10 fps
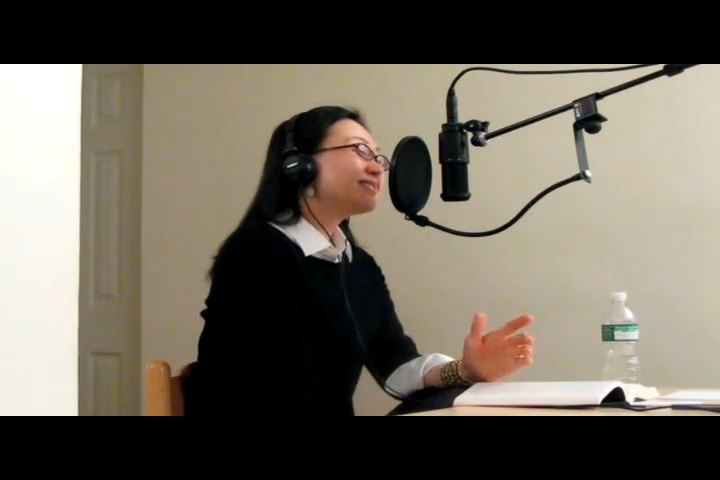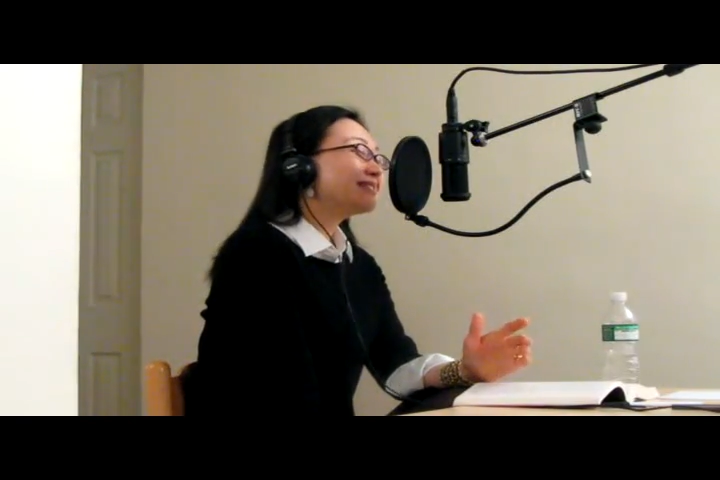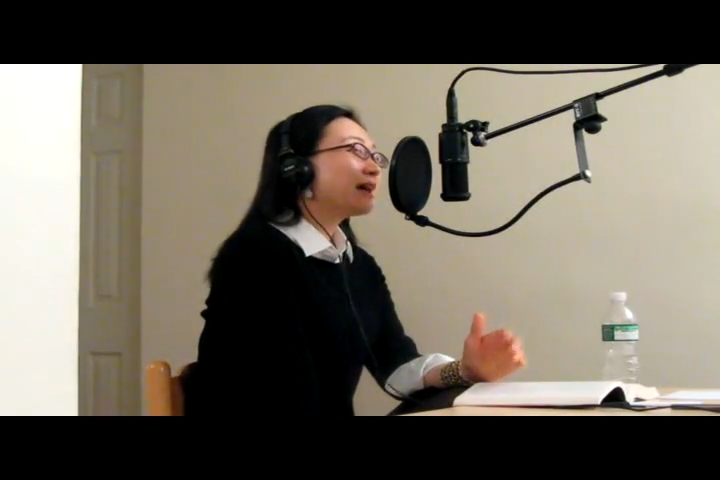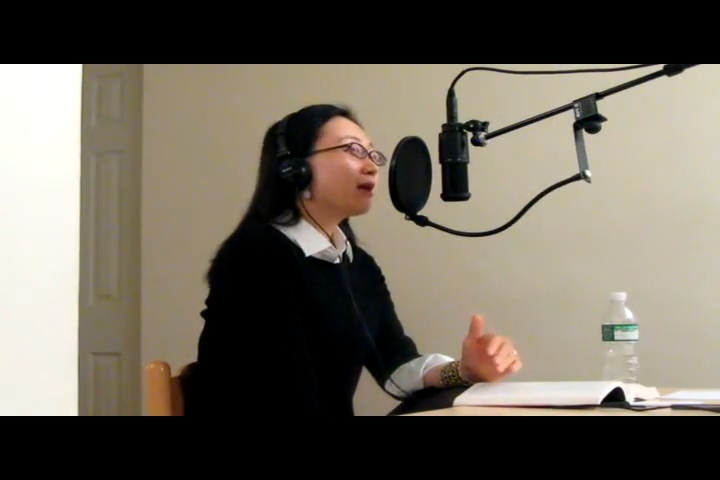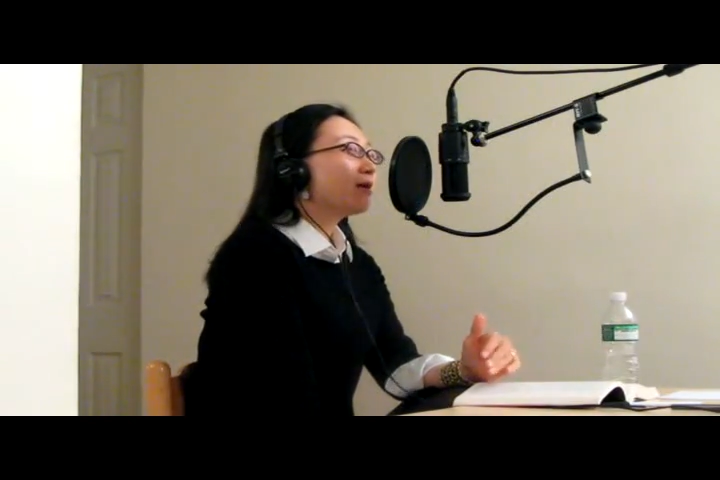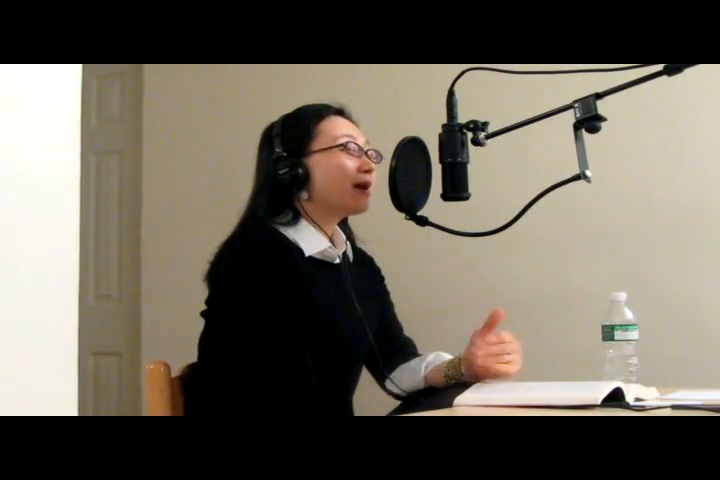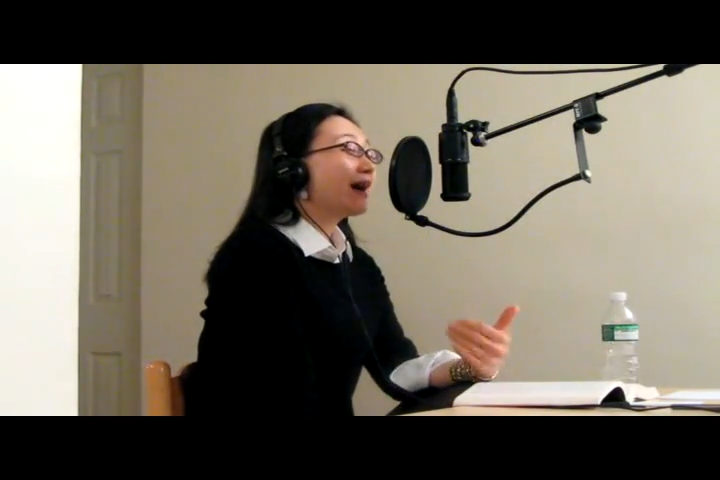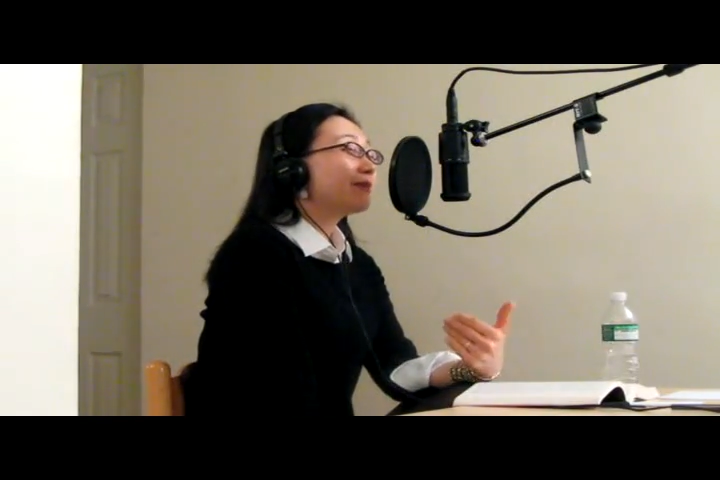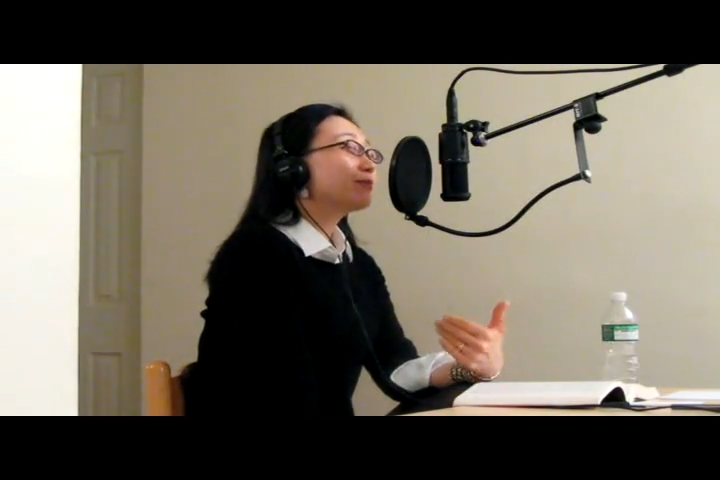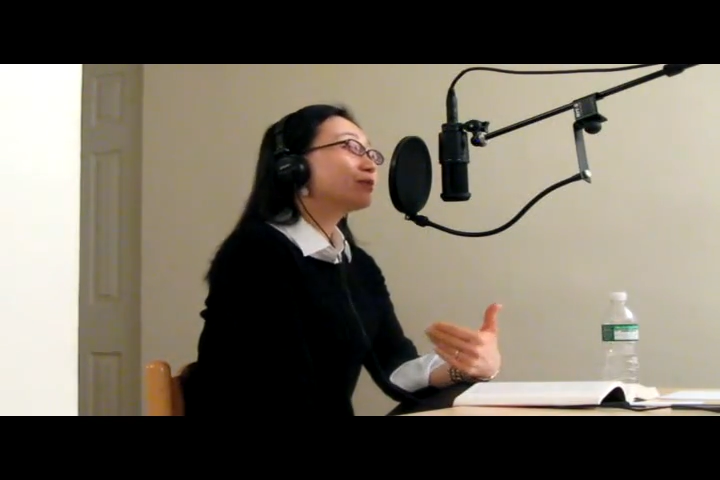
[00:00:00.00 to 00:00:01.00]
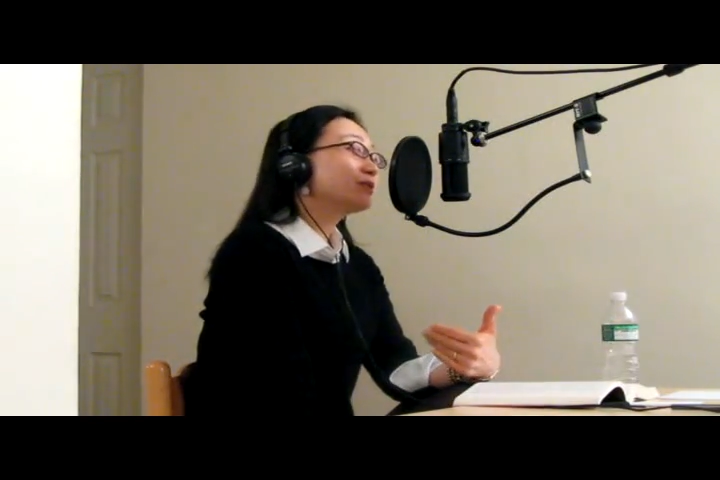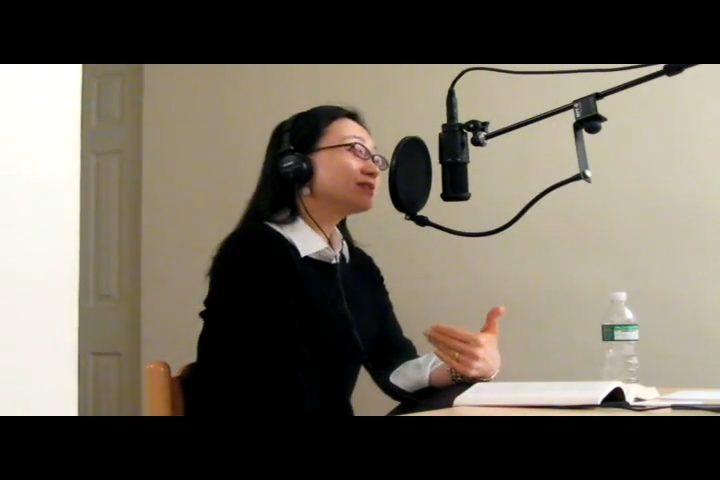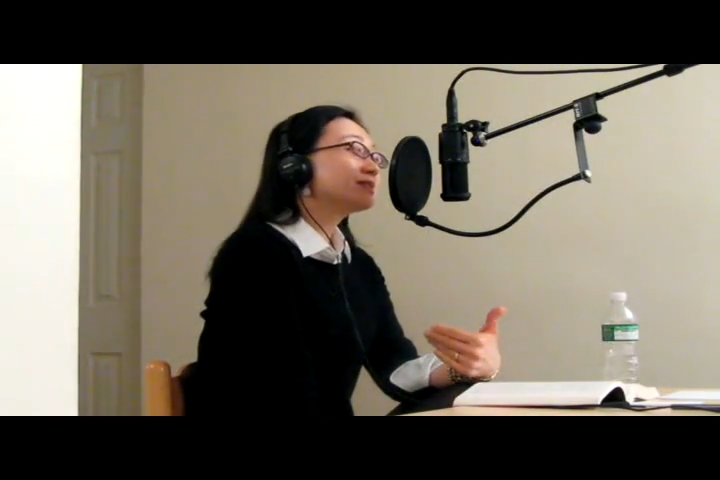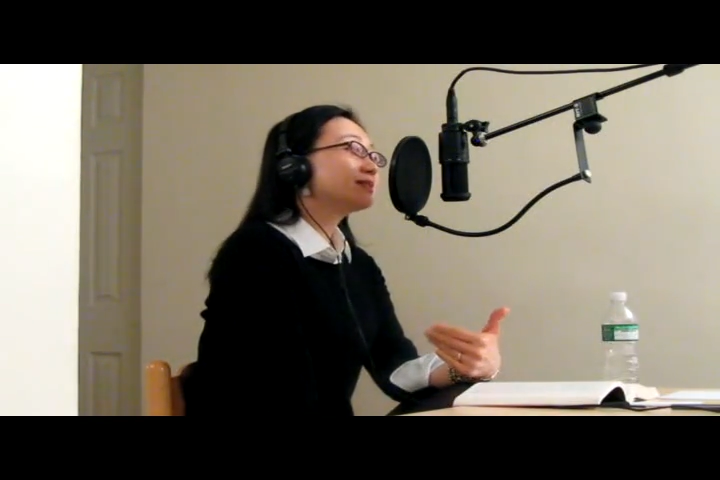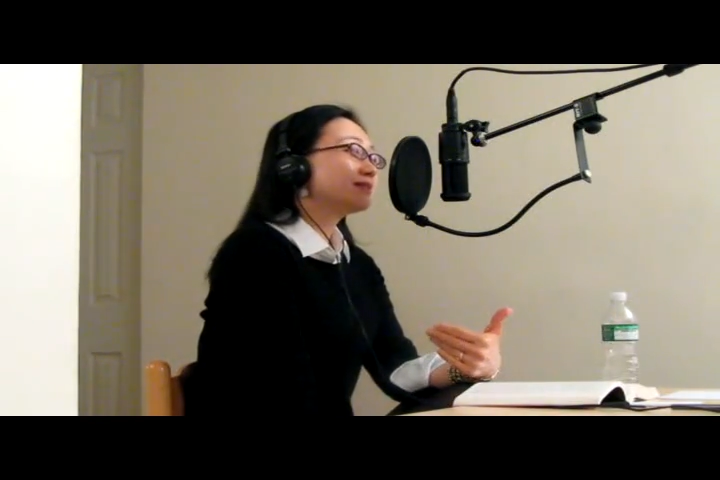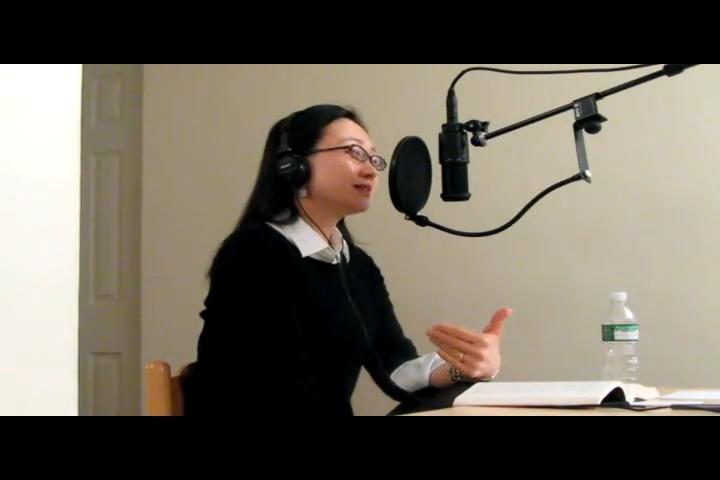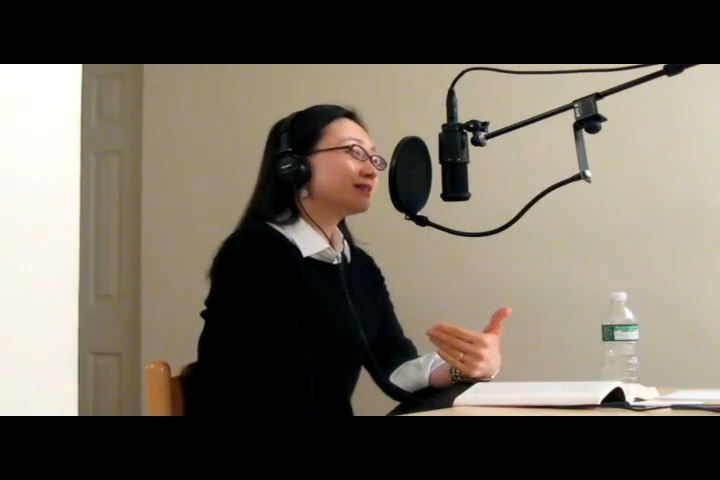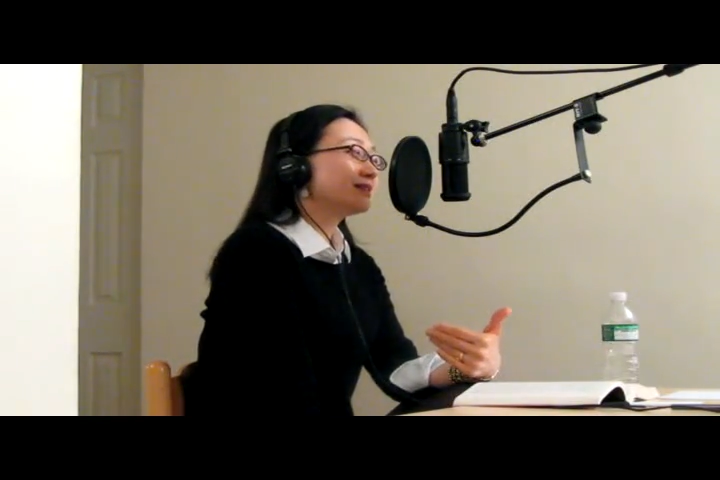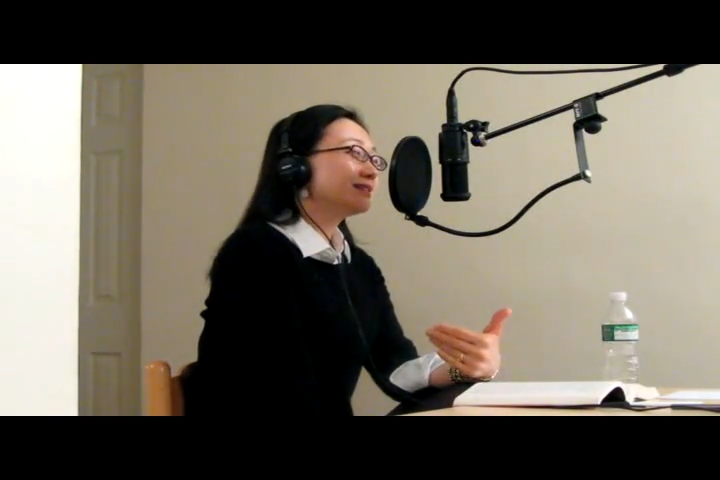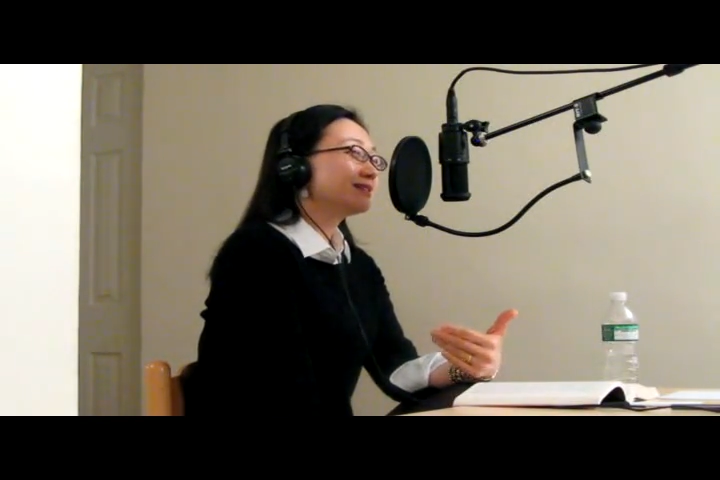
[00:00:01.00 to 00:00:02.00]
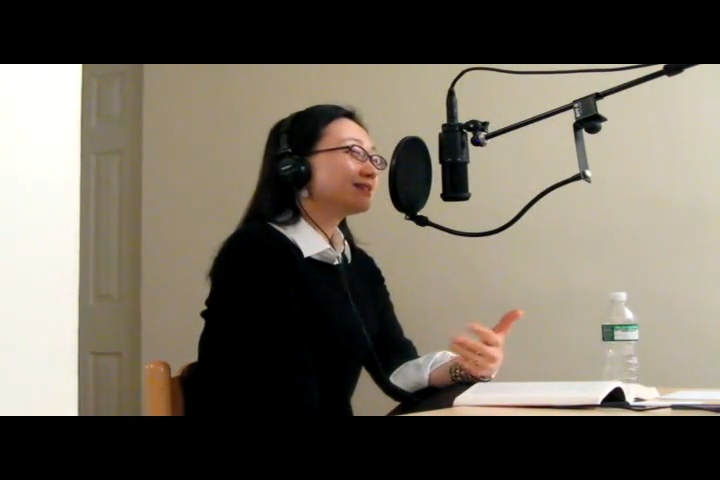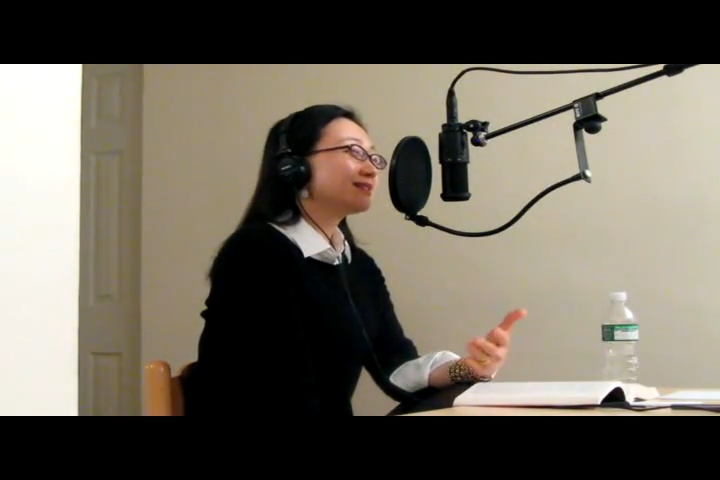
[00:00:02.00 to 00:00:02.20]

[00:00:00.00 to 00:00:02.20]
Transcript: Now, I personally